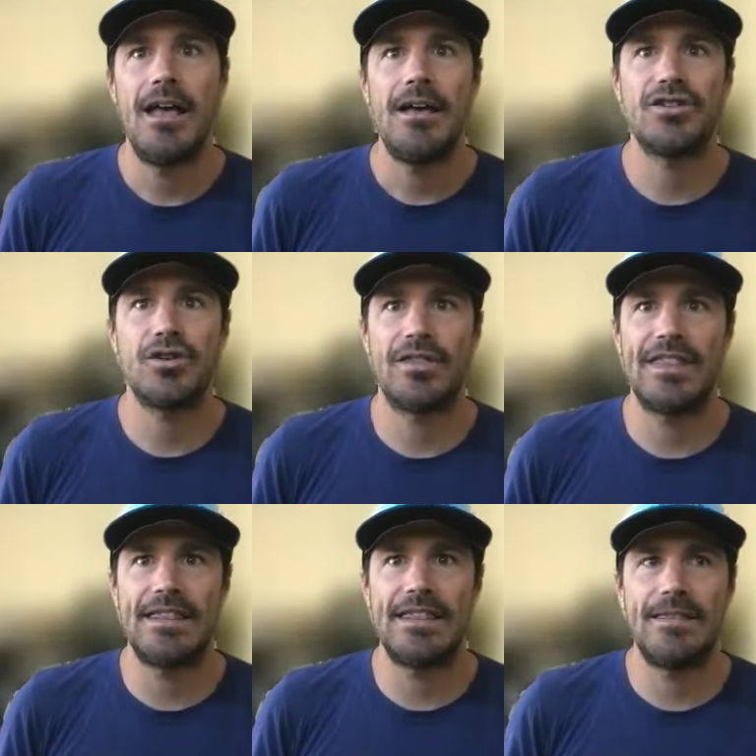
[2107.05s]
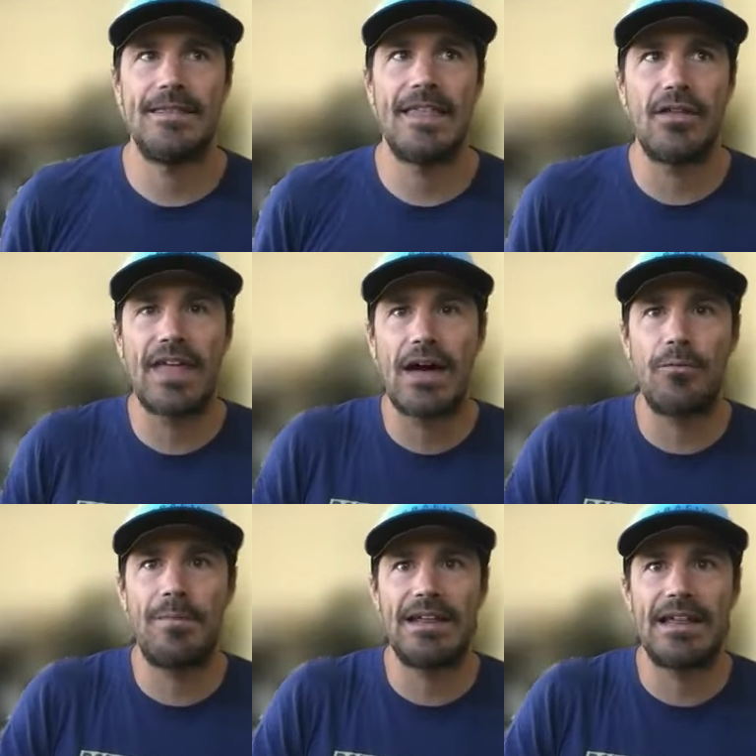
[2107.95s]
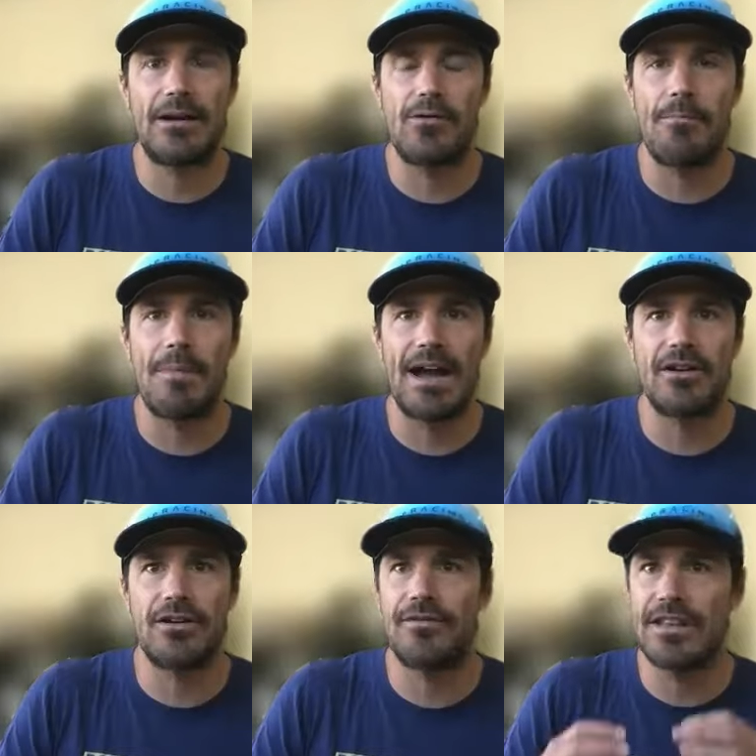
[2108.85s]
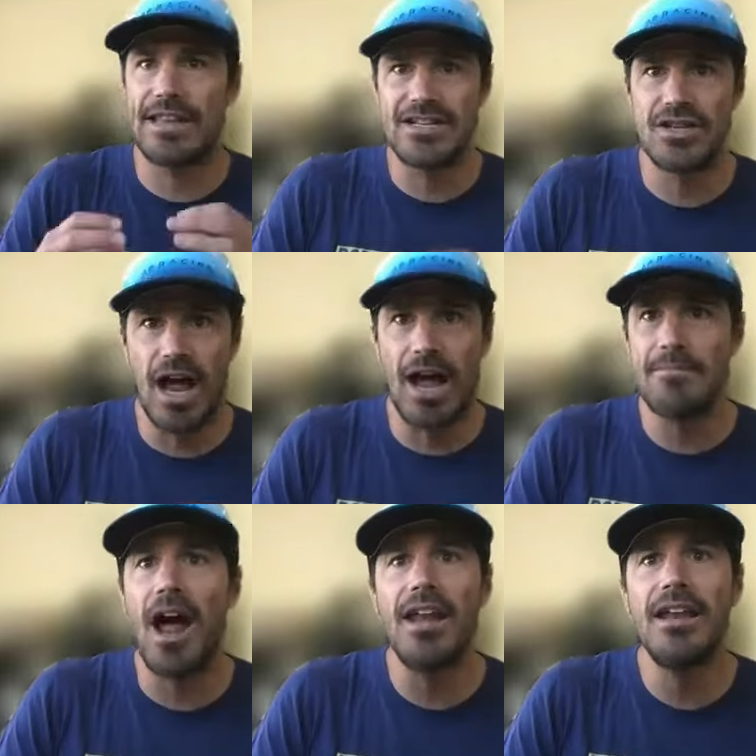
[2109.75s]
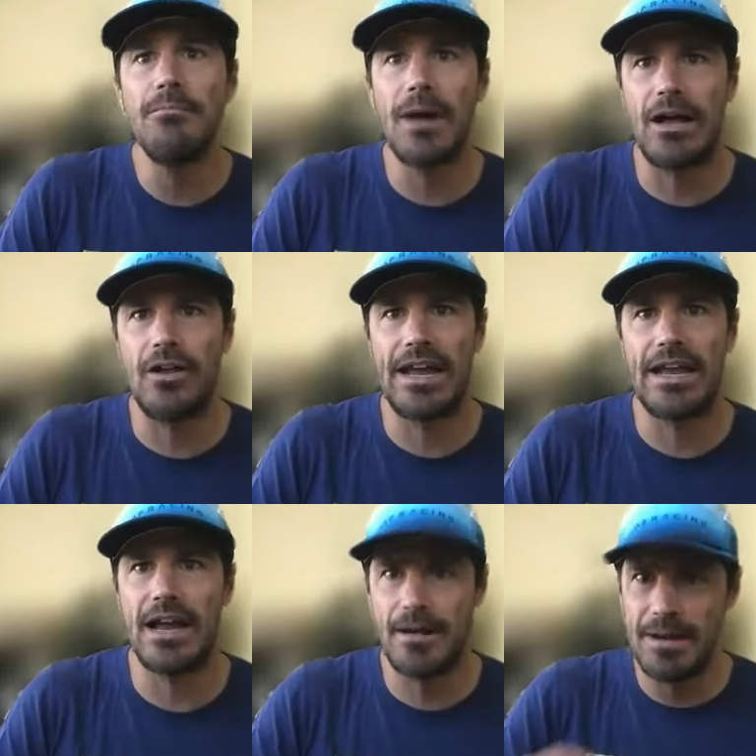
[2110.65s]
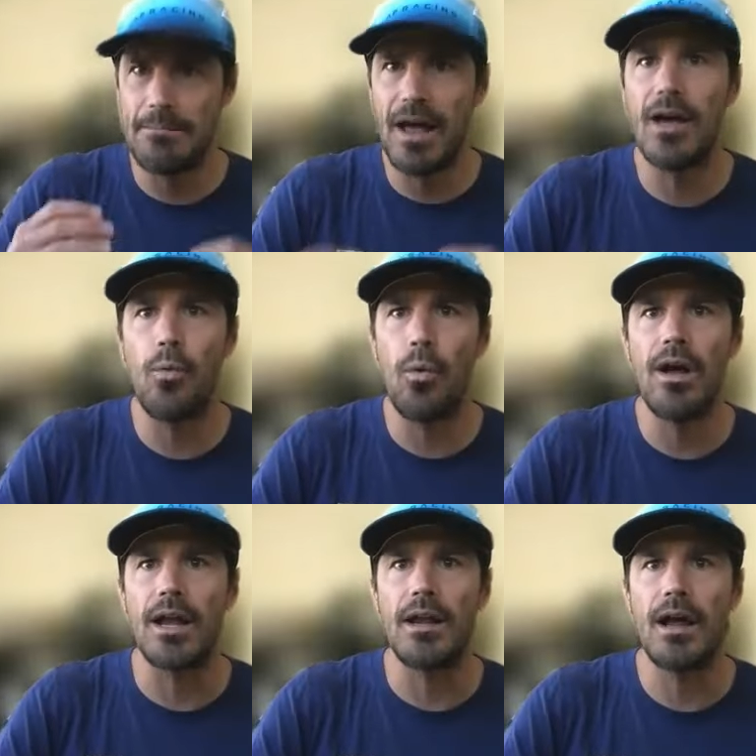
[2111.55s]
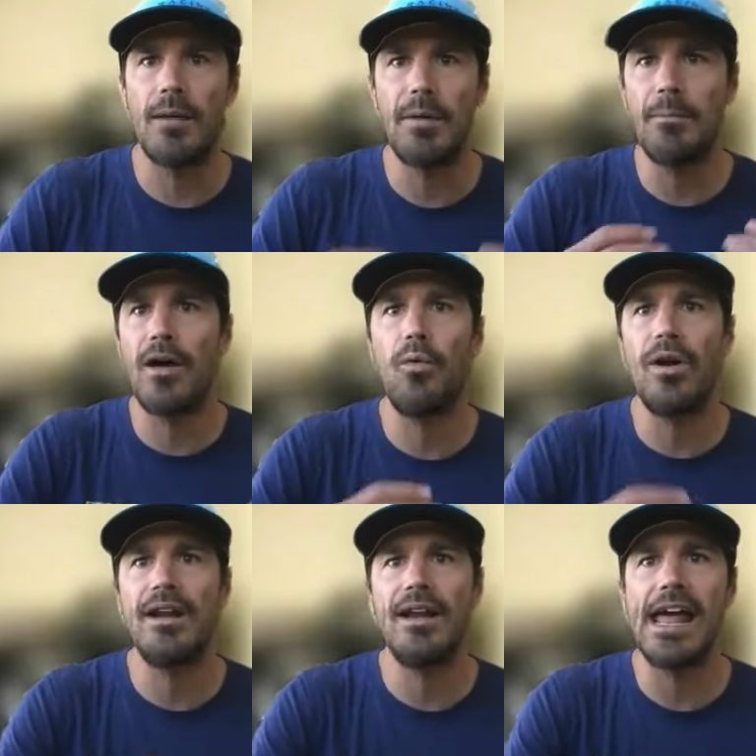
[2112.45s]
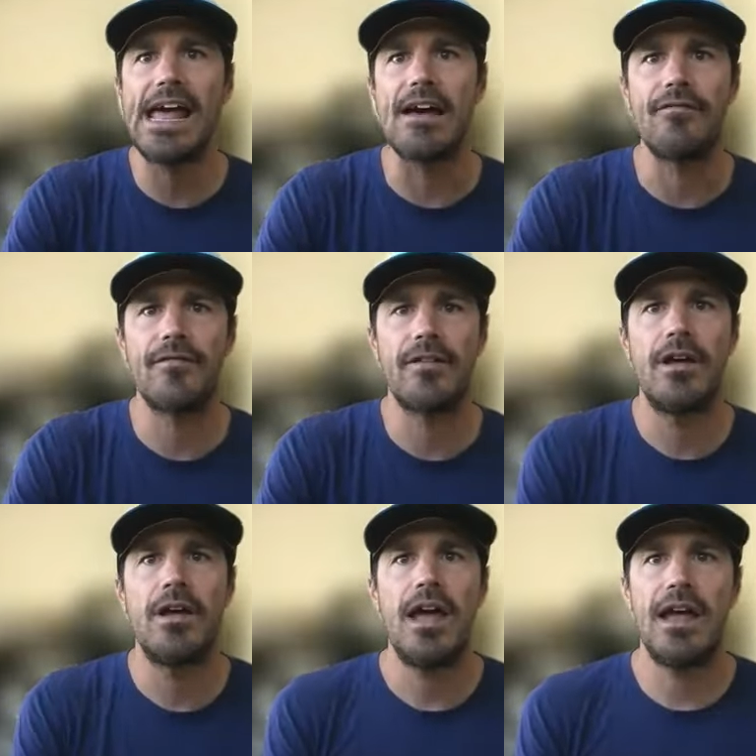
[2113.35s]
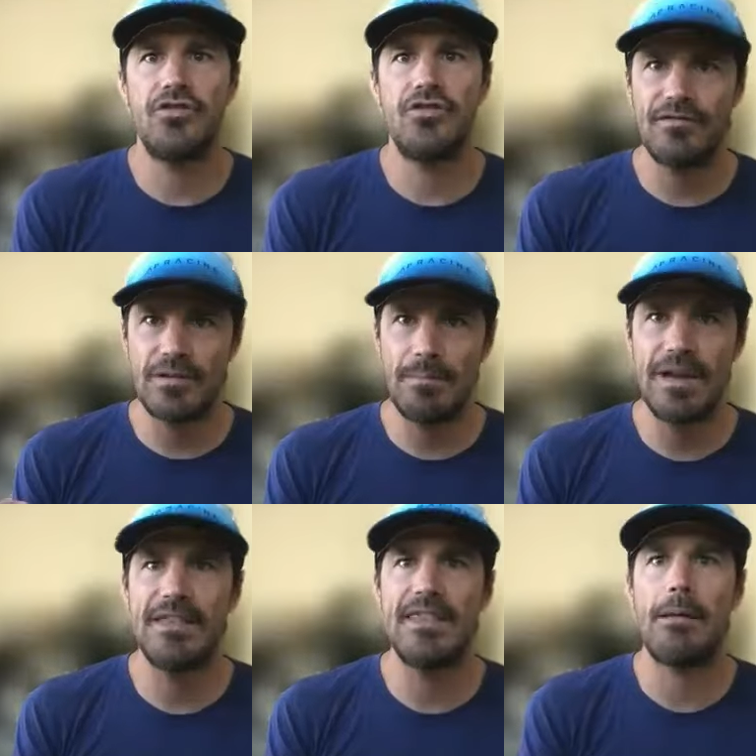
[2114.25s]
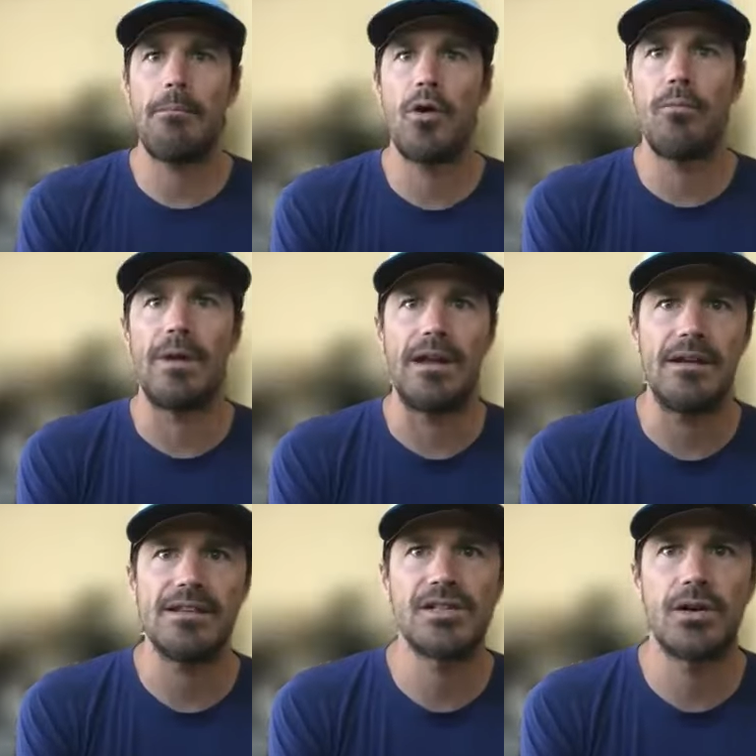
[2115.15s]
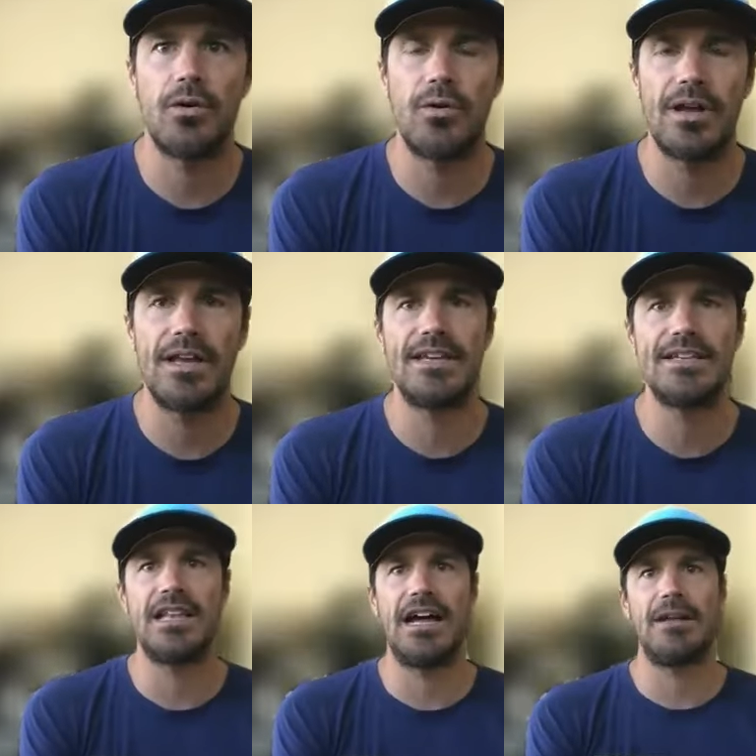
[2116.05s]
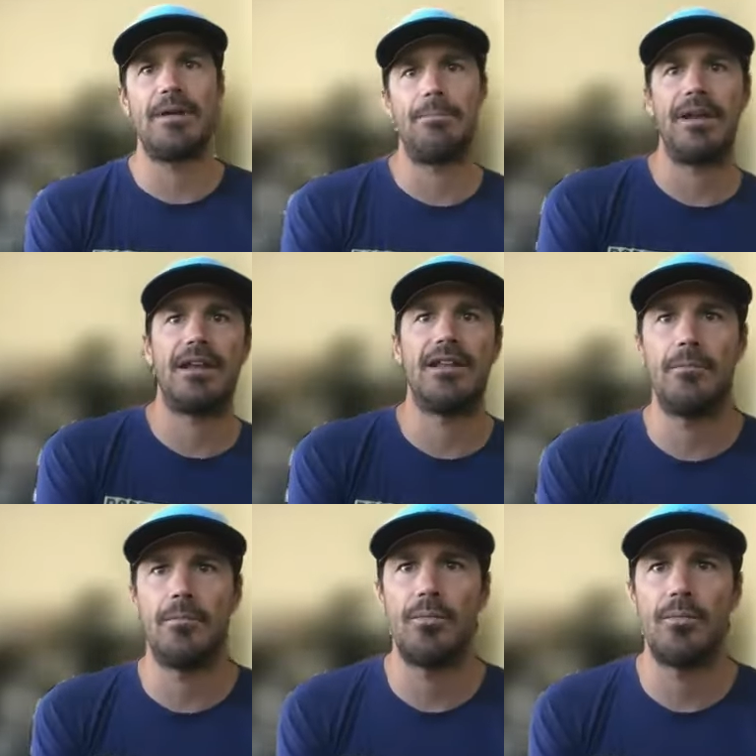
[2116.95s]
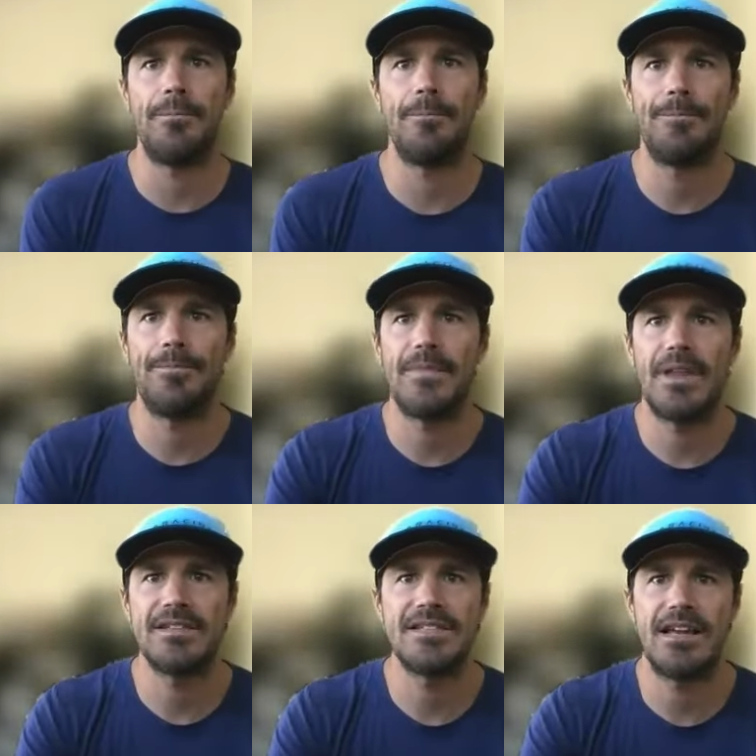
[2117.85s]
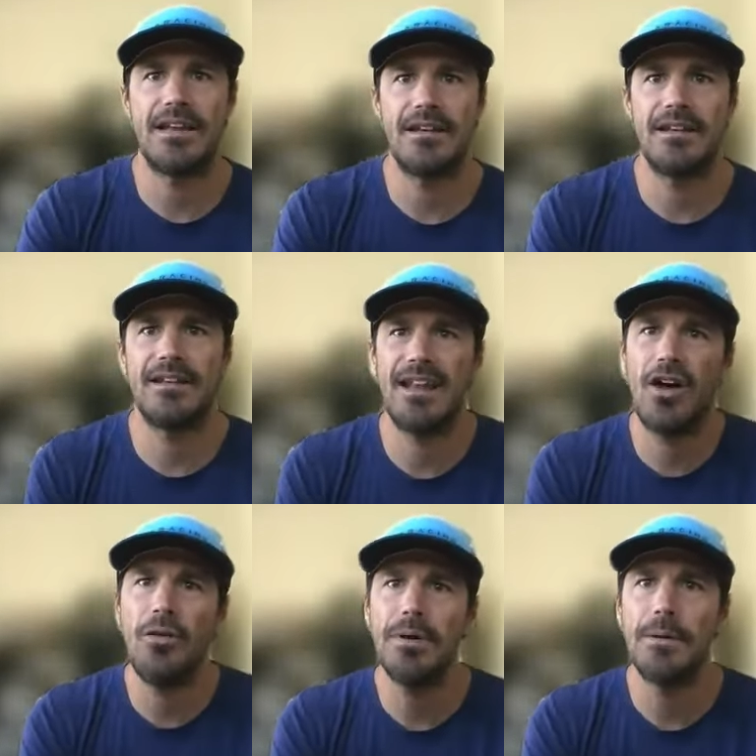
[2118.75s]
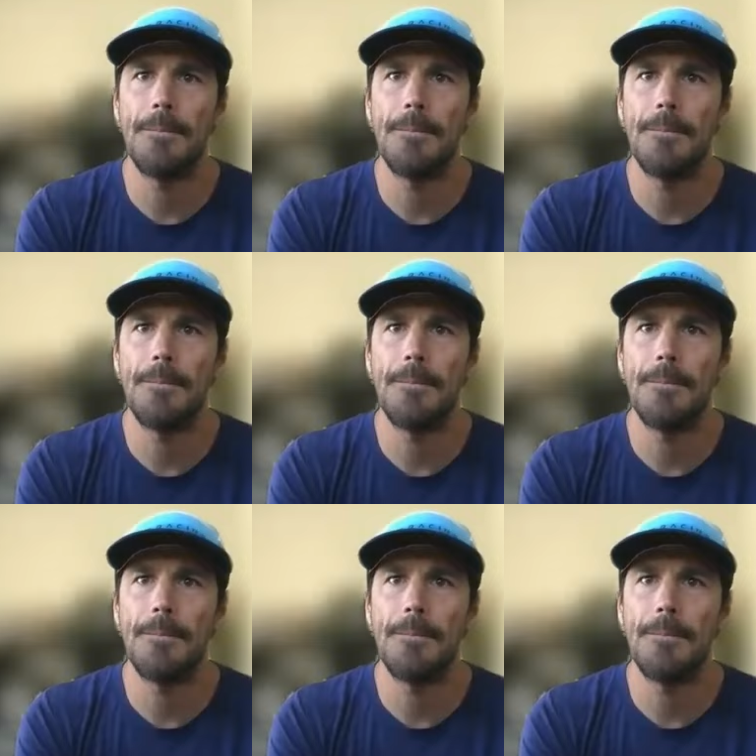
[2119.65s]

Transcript: So that will be like a reminder of, like, I'm not in mile 8. I'm at mile 1. I'm at mile 1.5. And you have to be in that moment. So it is a lot about being in the moment. Does that help?